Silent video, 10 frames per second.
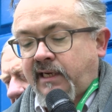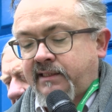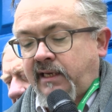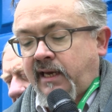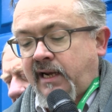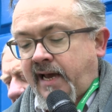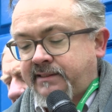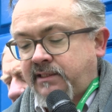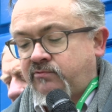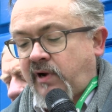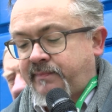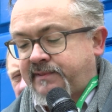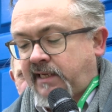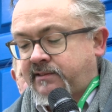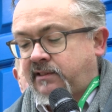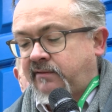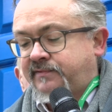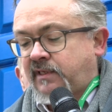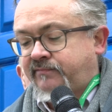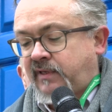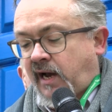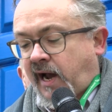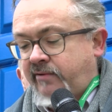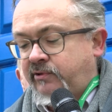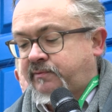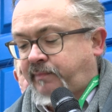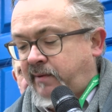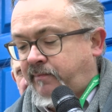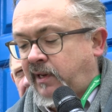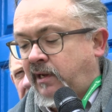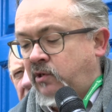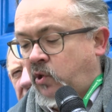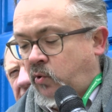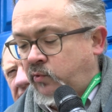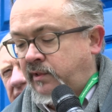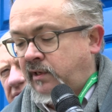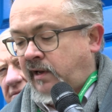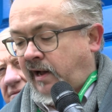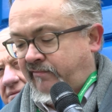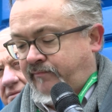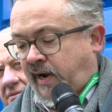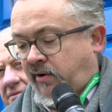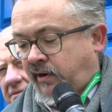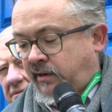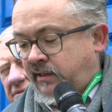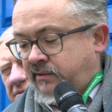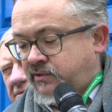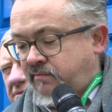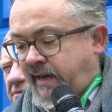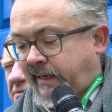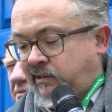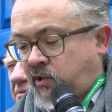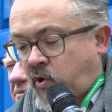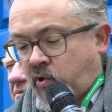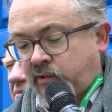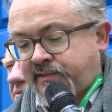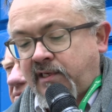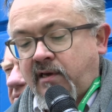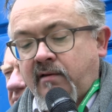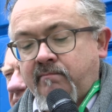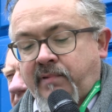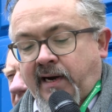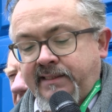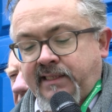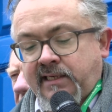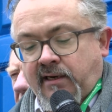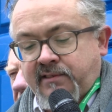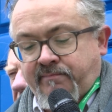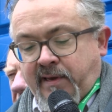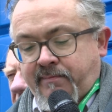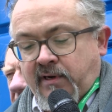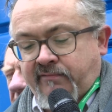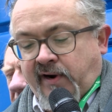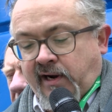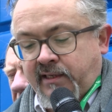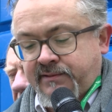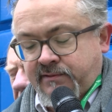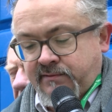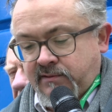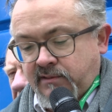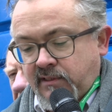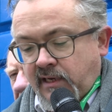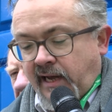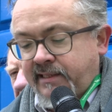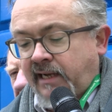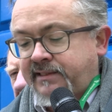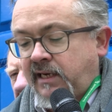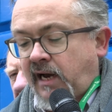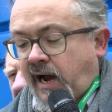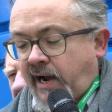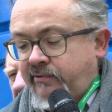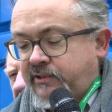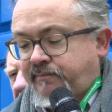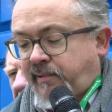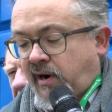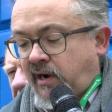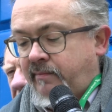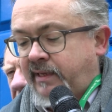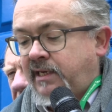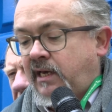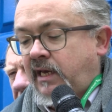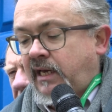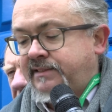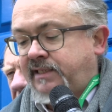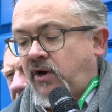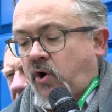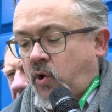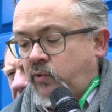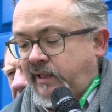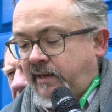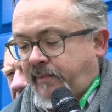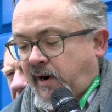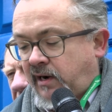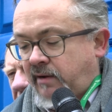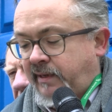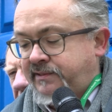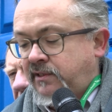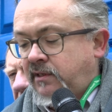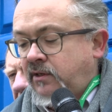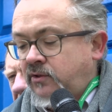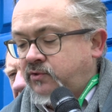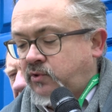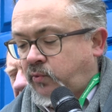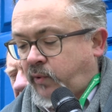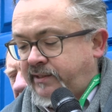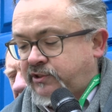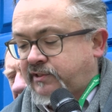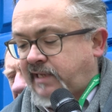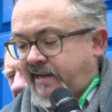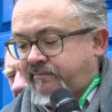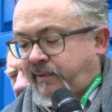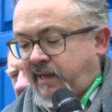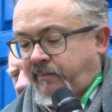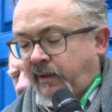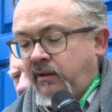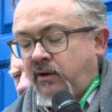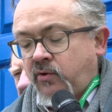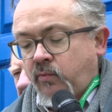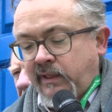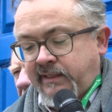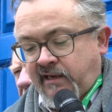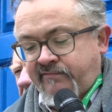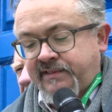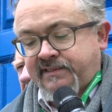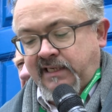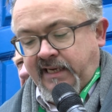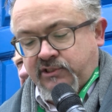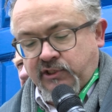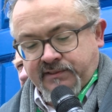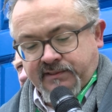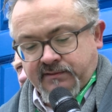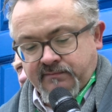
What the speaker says: that the elected representatives of the Irish people alone have power to make laws binding on the people of Ireland, and that the Irish Parliament is the only Parliament to which that people will give its allegiance.